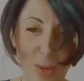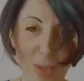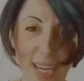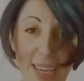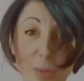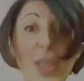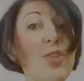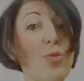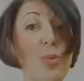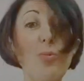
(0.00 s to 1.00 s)
Okay, we
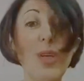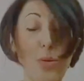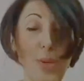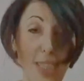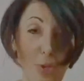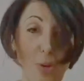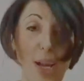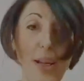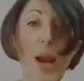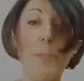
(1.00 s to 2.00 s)
really tried
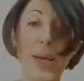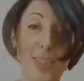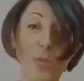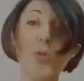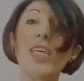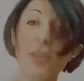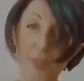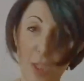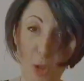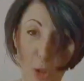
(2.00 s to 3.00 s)
our best to give
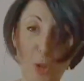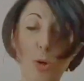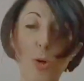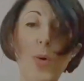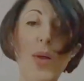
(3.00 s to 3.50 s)
it to you,